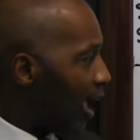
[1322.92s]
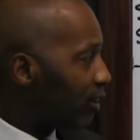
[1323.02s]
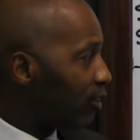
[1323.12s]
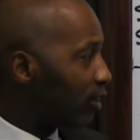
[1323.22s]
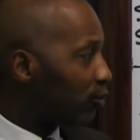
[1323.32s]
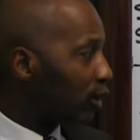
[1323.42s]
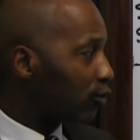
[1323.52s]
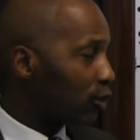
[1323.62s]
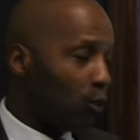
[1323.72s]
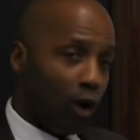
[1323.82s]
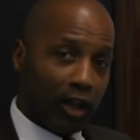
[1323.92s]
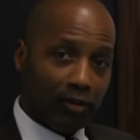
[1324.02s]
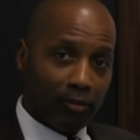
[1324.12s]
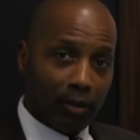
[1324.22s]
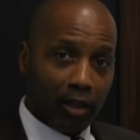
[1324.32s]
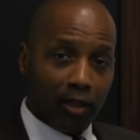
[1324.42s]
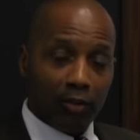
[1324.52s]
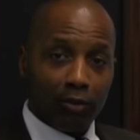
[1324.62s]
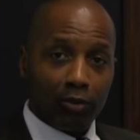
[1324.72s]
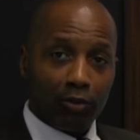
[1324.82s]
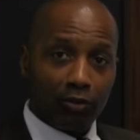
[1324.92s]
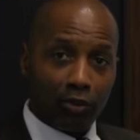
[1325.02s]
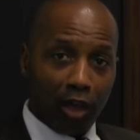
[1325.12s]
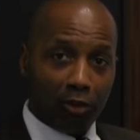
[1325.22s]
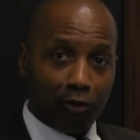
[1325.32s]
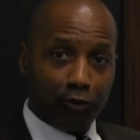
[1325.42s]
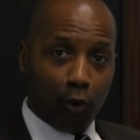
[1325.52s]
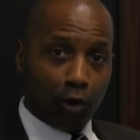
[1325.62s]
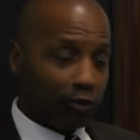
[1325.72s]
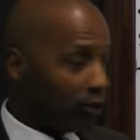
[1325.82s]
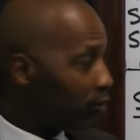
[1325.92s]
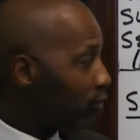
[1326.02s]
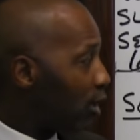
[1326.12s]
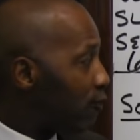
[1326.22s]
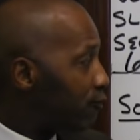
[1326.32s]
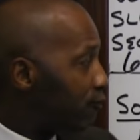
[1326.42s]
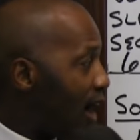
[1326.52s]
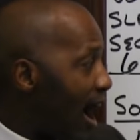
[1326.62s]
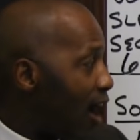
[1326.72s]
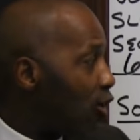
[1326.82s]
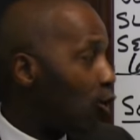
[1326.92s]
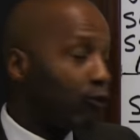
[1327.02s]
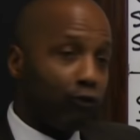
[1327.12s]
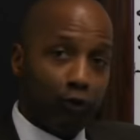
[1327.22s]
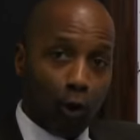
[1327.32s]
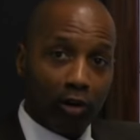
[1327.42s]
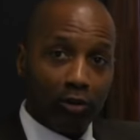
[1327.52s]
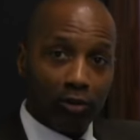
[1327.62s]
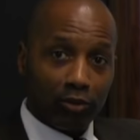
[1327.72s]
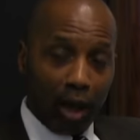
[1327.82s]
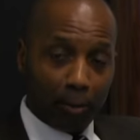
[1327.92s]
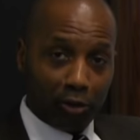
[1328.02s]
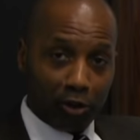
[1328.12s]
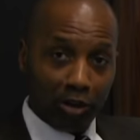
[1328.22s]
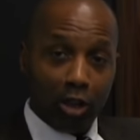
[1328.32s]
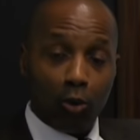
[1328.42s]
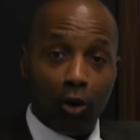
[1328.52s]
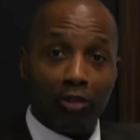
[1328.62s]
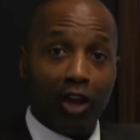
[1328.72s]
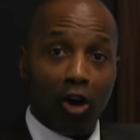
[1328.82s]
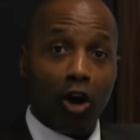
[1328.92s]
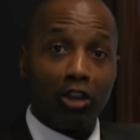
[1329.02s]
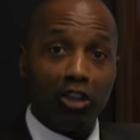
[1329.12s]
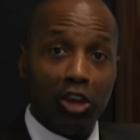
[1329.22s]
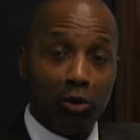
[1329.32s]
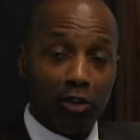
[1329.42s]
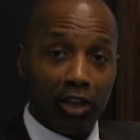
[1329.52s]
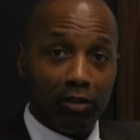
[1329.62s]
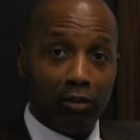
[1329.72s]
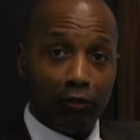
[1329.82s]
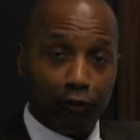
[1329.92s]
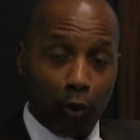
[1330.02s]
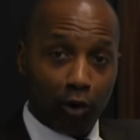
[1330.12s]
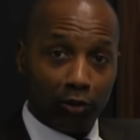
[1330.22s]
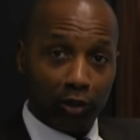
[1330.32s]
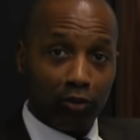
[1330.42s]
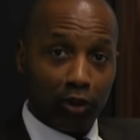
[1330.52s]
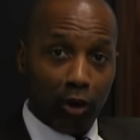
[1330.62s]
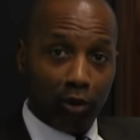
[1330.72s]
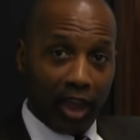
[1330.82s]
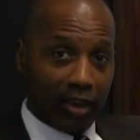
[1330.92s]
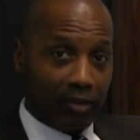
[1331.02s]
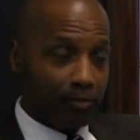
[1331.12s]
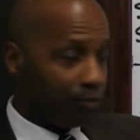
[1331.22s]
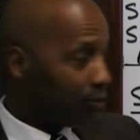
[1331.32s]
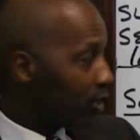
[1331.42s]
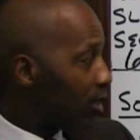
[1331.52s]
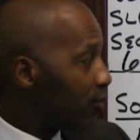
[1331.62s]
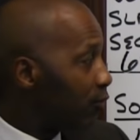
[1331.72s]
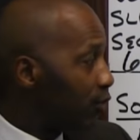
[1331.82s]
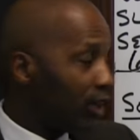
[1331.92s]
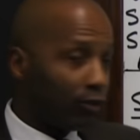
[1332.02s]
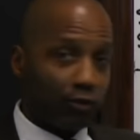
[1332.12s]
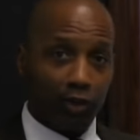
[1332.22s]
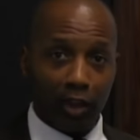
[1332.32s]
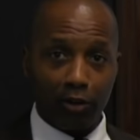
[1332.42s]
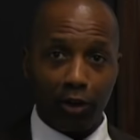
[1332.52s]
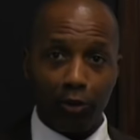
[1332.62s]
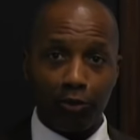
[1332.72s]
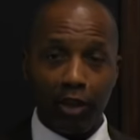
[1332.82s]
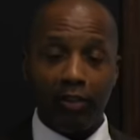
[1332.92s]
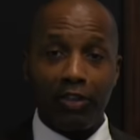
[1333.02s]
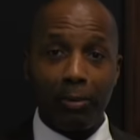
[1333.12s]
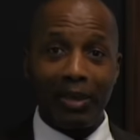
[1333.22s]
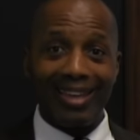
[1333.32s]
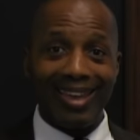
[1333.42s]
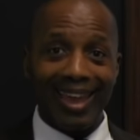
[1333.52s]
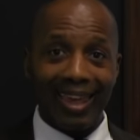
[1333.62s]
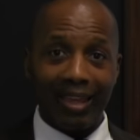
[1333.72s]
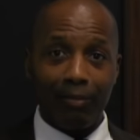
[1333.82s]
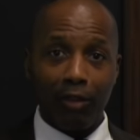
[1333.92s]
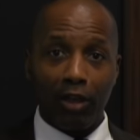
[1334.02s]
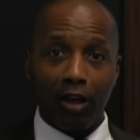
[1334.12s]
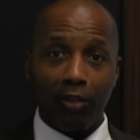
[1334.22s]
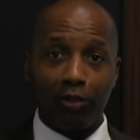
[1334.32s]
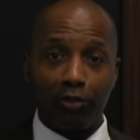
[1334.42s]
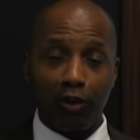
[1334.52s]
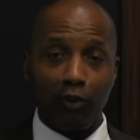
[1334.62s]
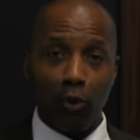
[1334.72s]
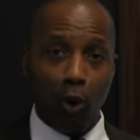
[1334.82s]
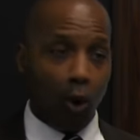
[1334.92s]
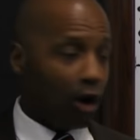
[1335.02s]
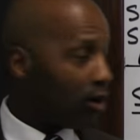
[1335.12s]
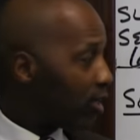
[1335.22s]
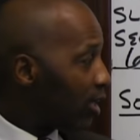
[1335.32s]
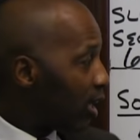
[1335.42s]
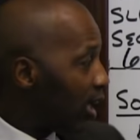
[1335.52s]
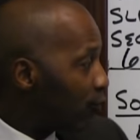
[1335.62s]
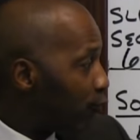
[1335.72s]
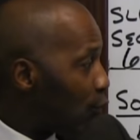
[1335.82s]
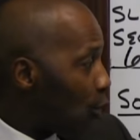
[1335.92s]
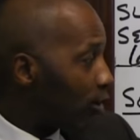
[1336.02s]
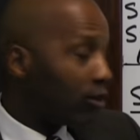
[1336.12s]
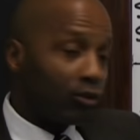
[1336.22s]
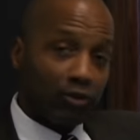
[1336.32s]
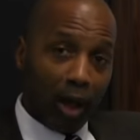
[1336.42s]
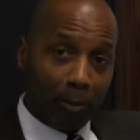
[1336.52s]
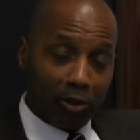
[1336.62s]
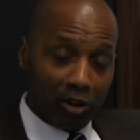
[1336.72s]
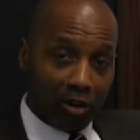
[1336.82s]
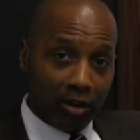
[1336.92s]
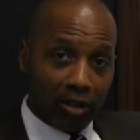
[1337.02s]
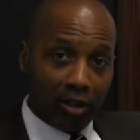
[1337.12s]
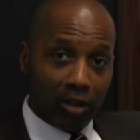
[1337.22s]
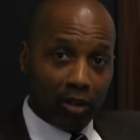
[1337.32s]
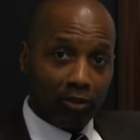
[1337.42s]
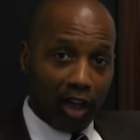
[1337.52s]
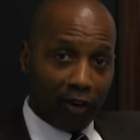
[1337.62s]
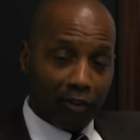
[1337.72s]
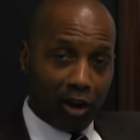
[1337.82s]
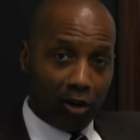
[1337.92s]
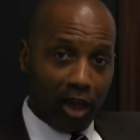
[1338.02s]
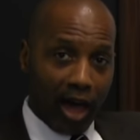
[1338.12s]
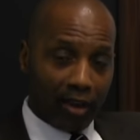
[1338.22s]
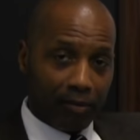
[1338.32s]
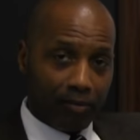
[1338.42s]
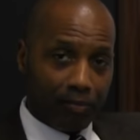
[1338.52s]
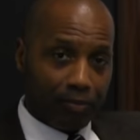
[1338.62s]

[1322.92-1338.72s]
eighteen sixty-one, Southern forces fire on Fort Sumter, where there are Union forces located. This signals the beginning of the Civil War in Fort Sumter, South Carolina.